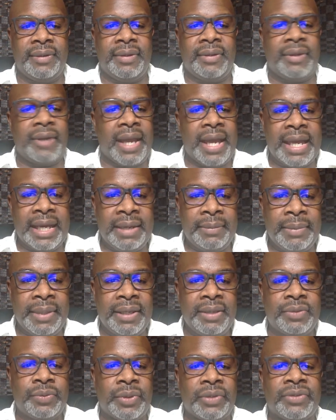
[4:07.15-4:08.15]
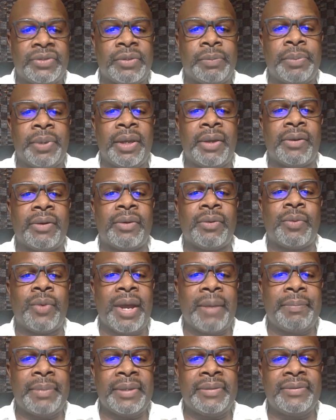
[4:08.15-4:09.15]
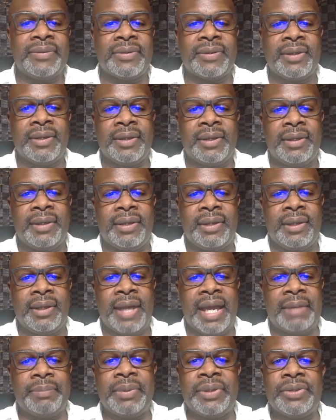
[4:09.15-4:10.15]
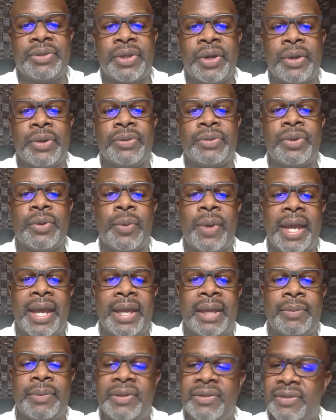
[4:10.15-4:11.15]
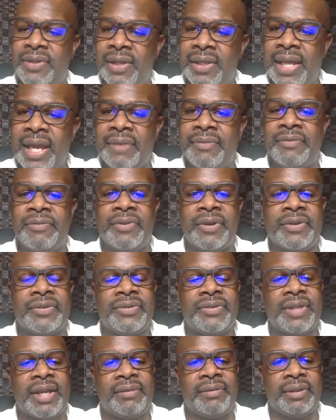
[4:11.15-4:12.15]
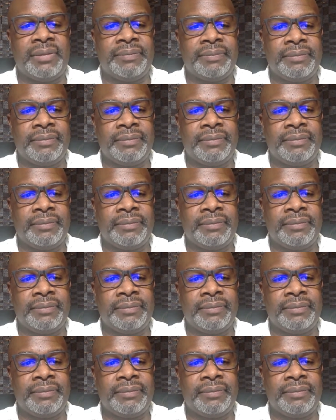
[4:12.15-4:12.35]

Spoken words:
Their enemies with superior weapons have been turned away. We see that in verse 7.